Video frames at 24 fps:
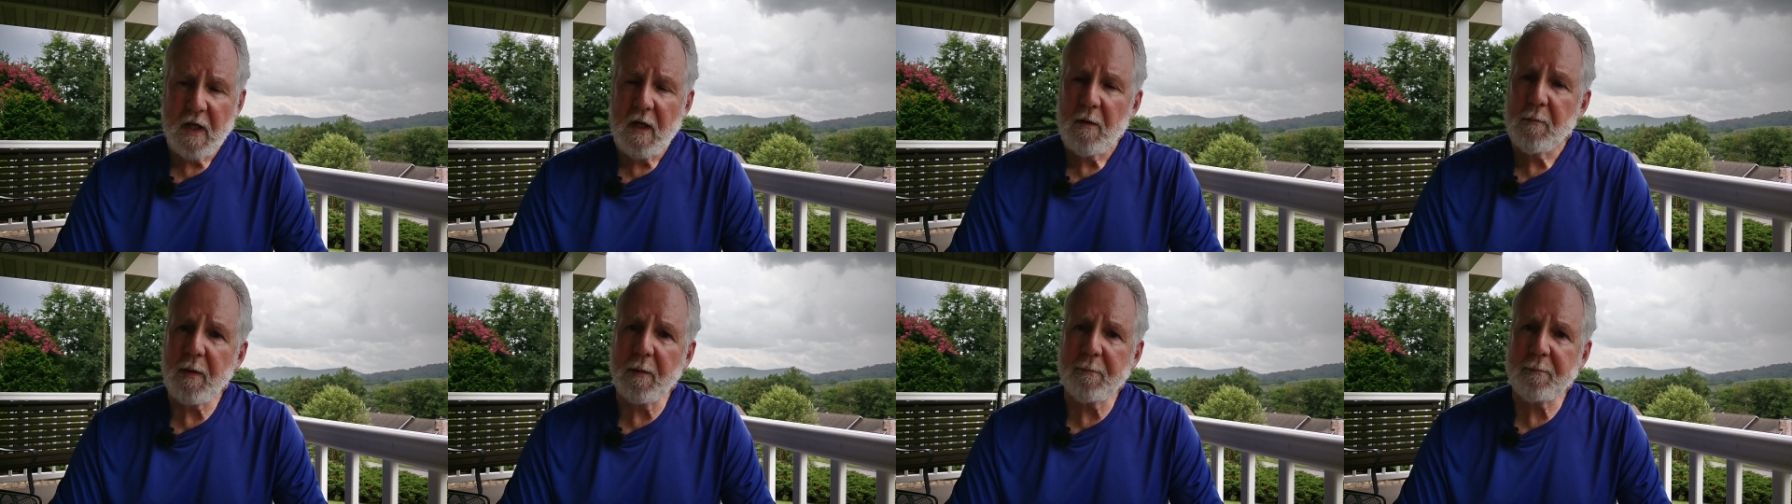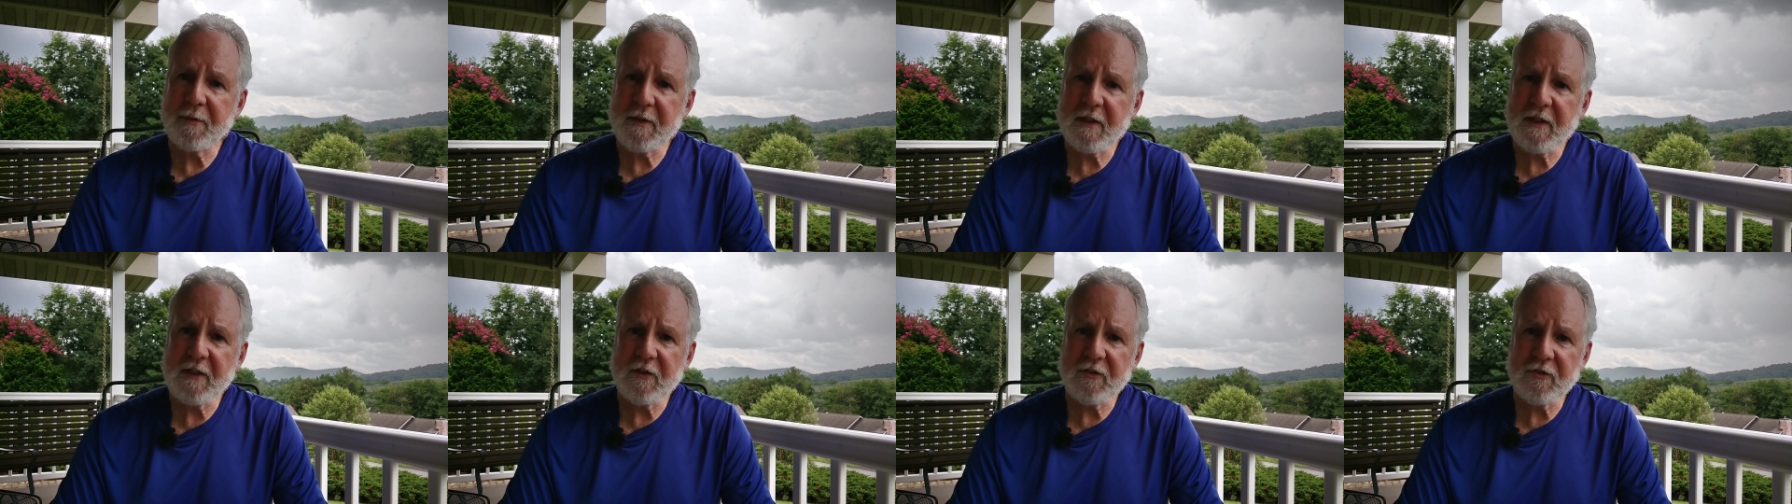But
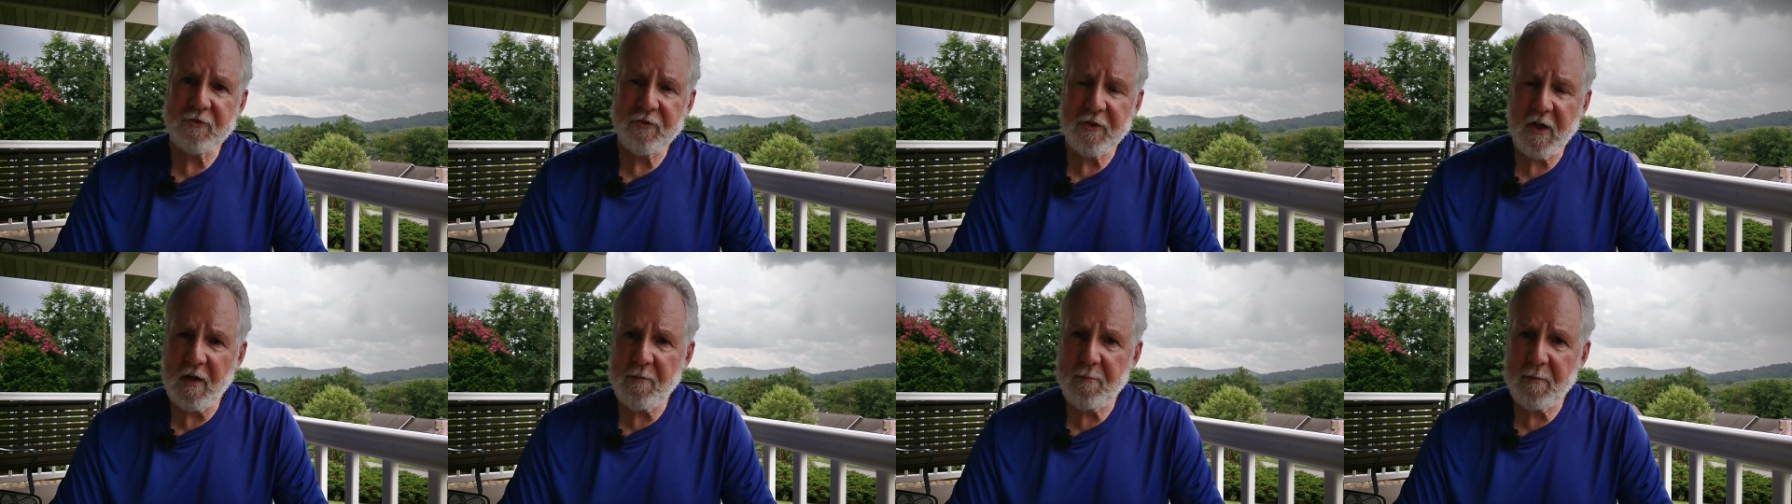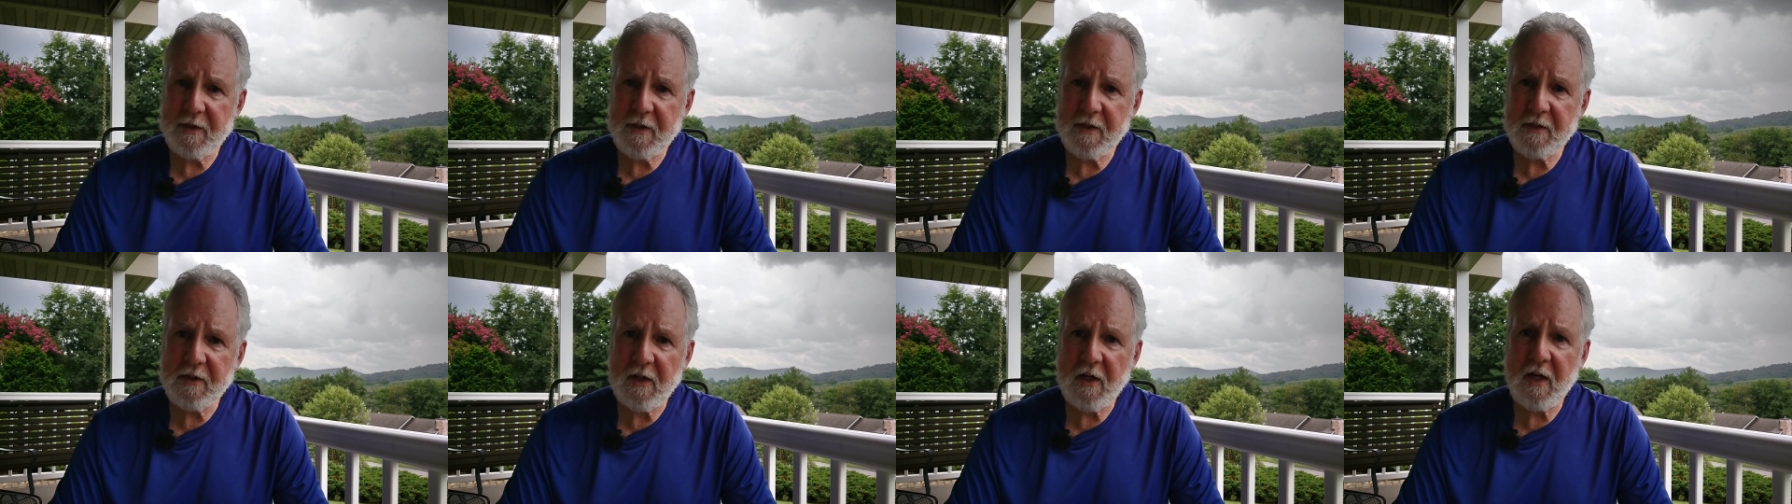please drop
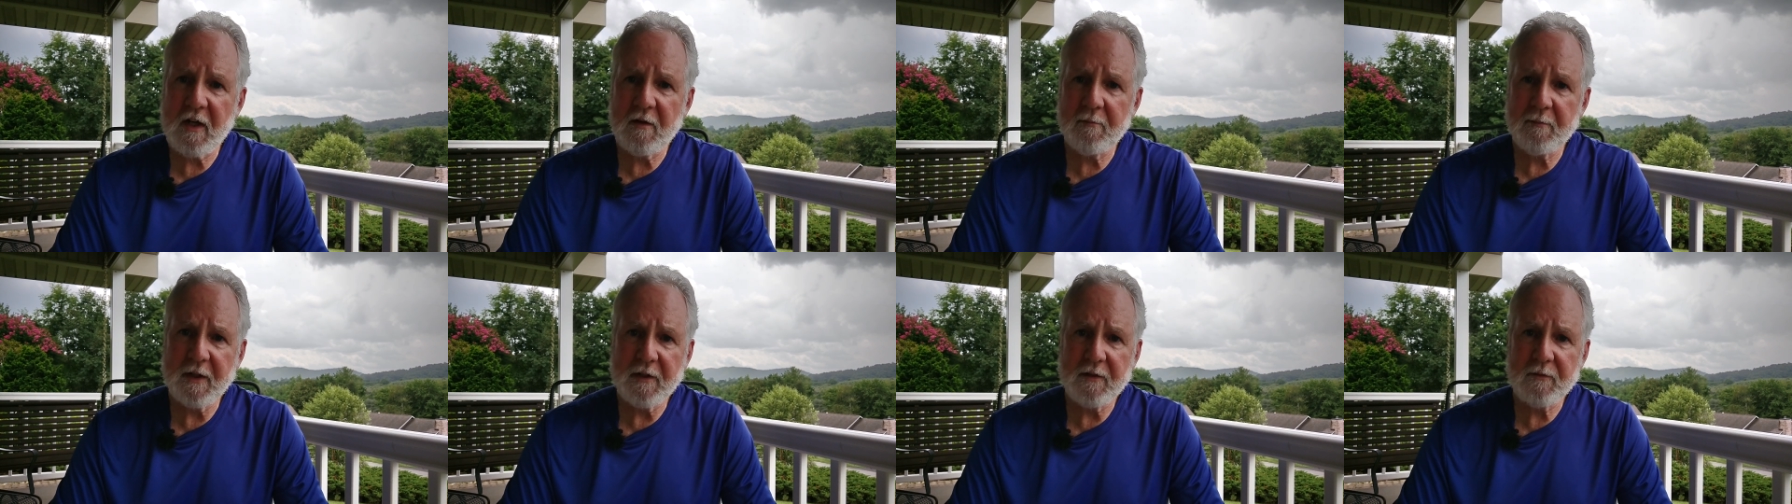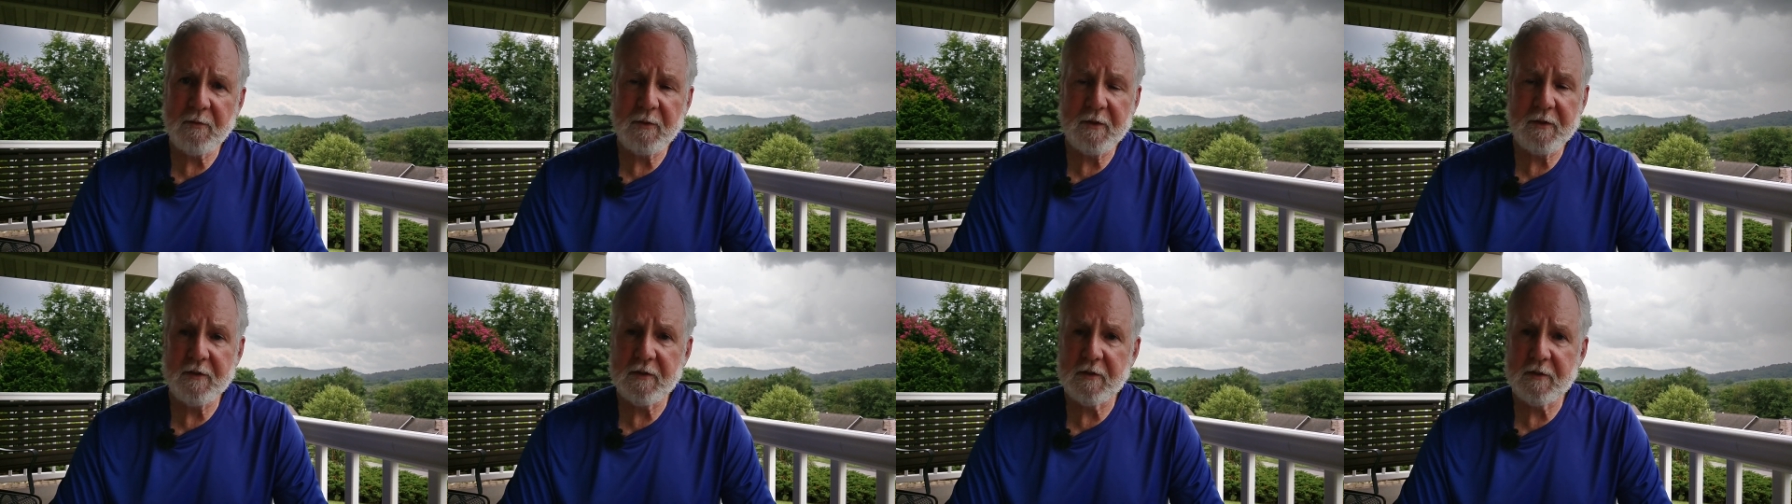me a comment,
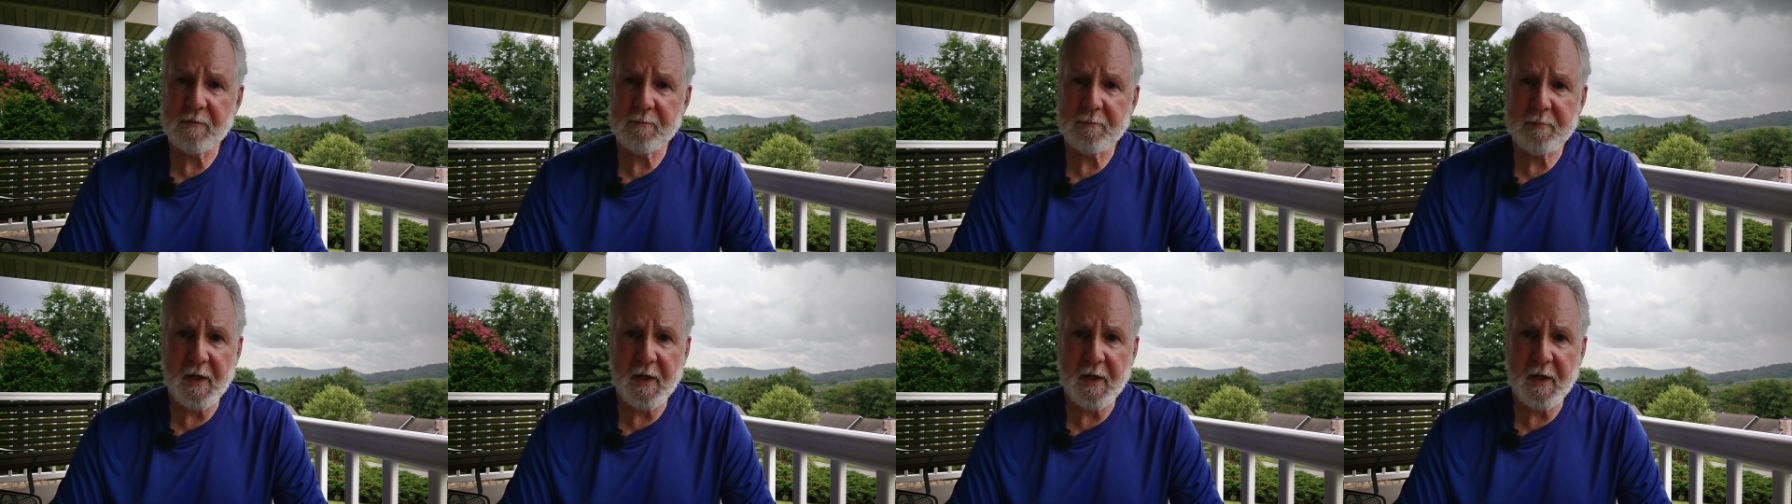whether